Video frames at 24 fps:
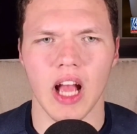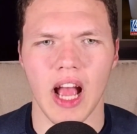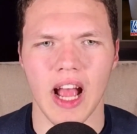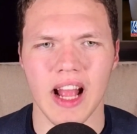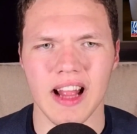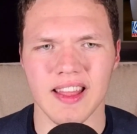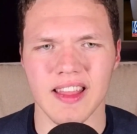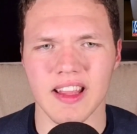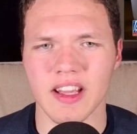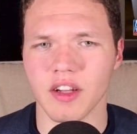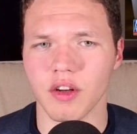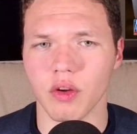I
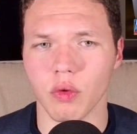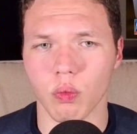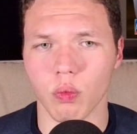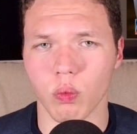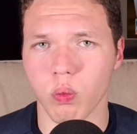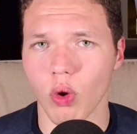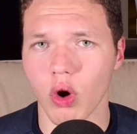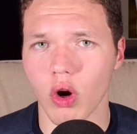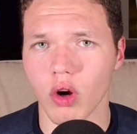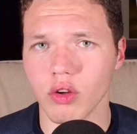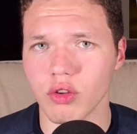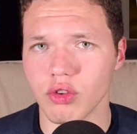think it'll
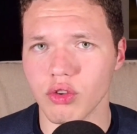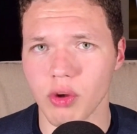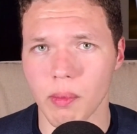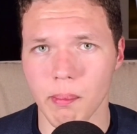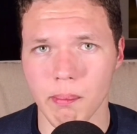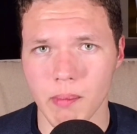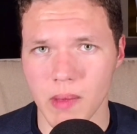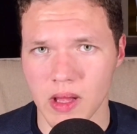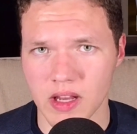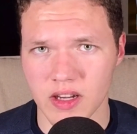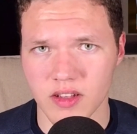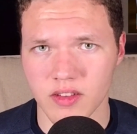work
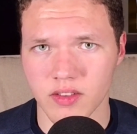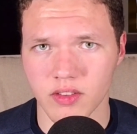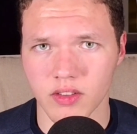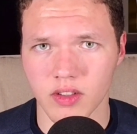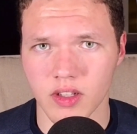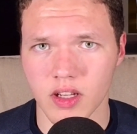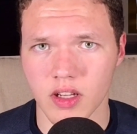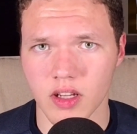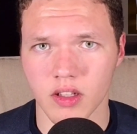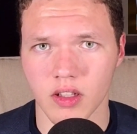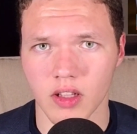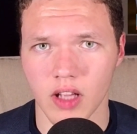
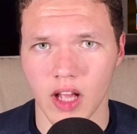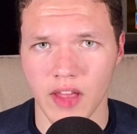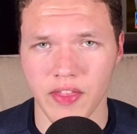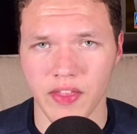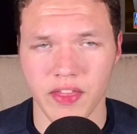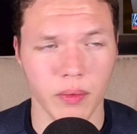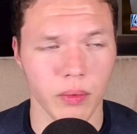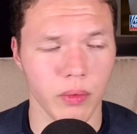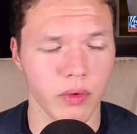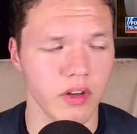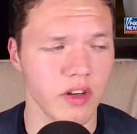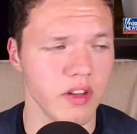tremendously. I
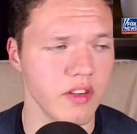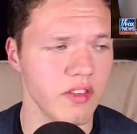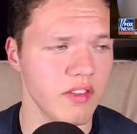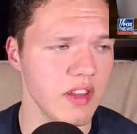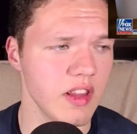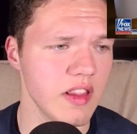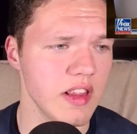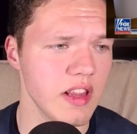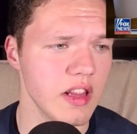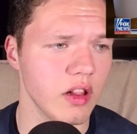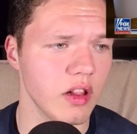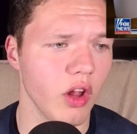think we're going to see
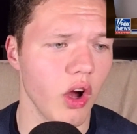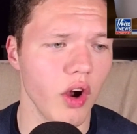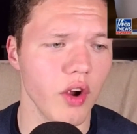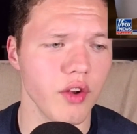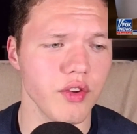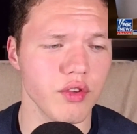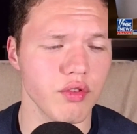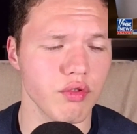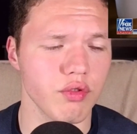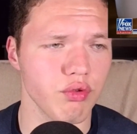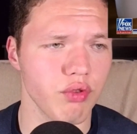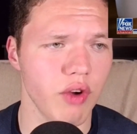the
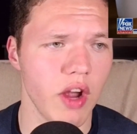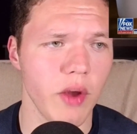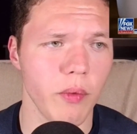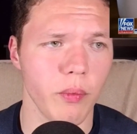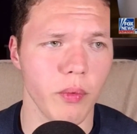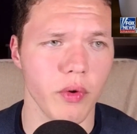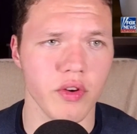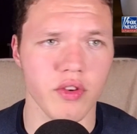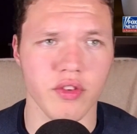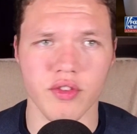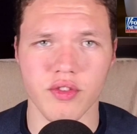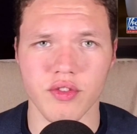largest
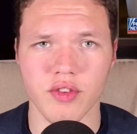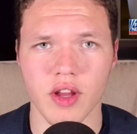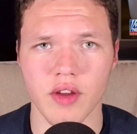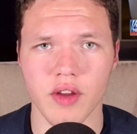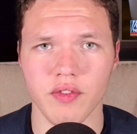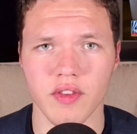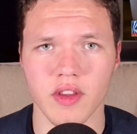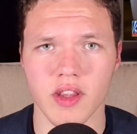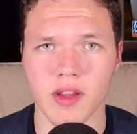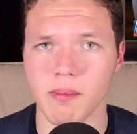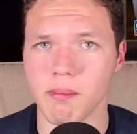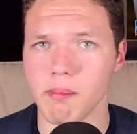rightward shift
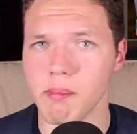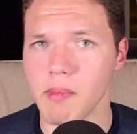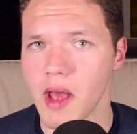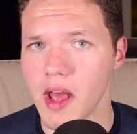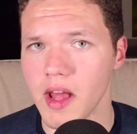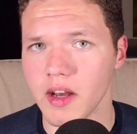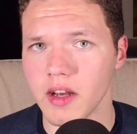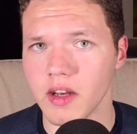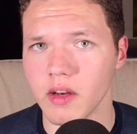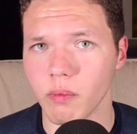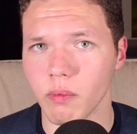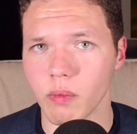in
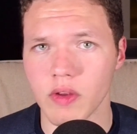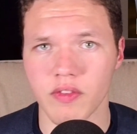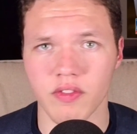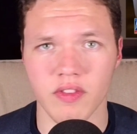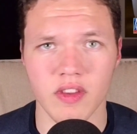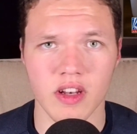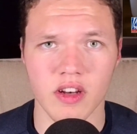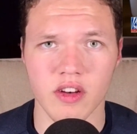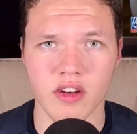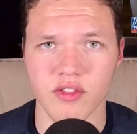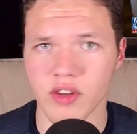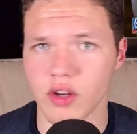men we've
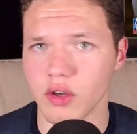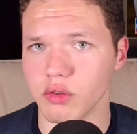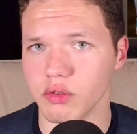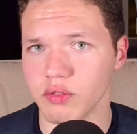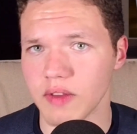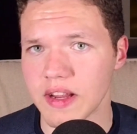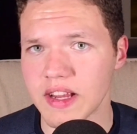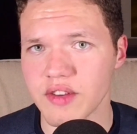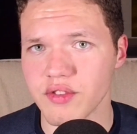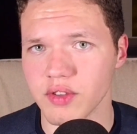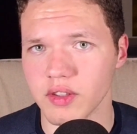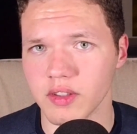seen in
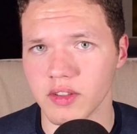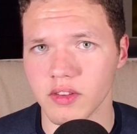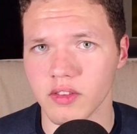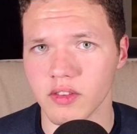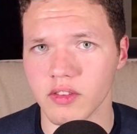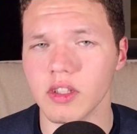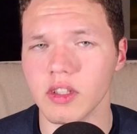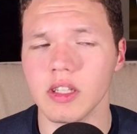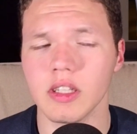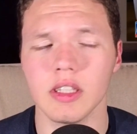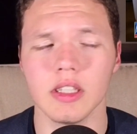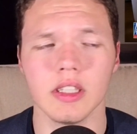generations
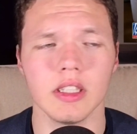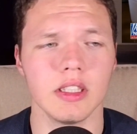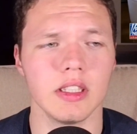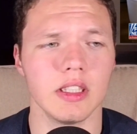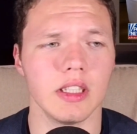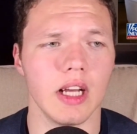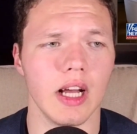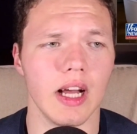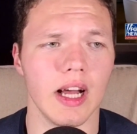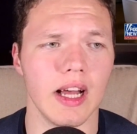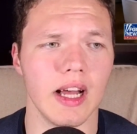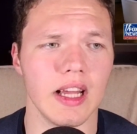
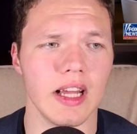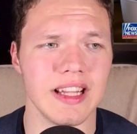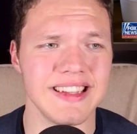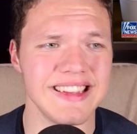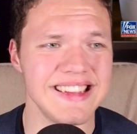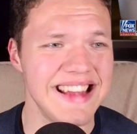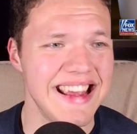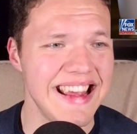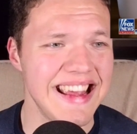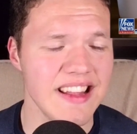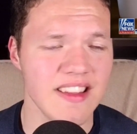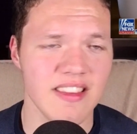in the
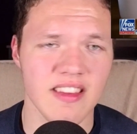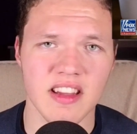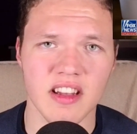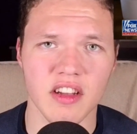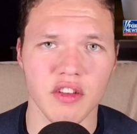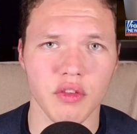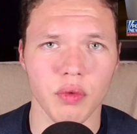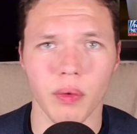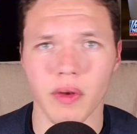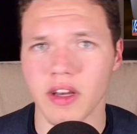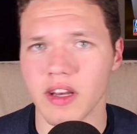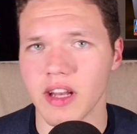18 to
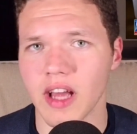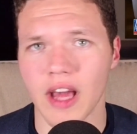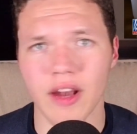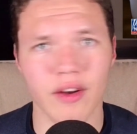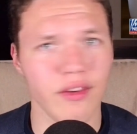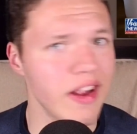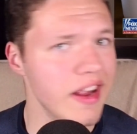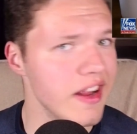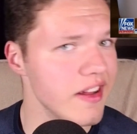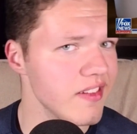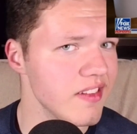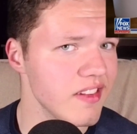29 or
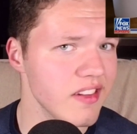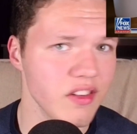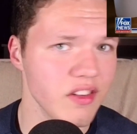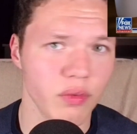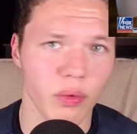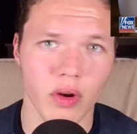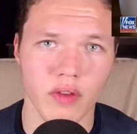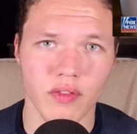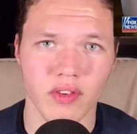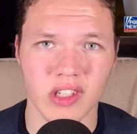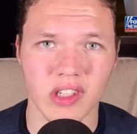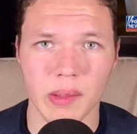18 to
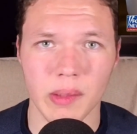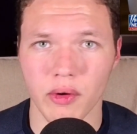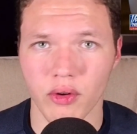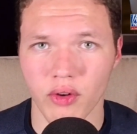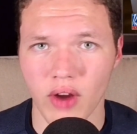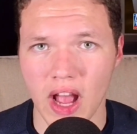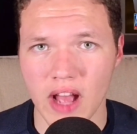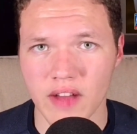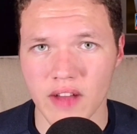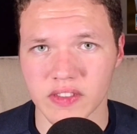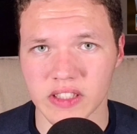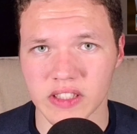24
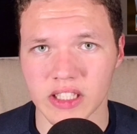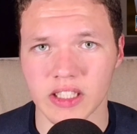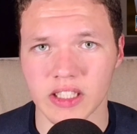demographic.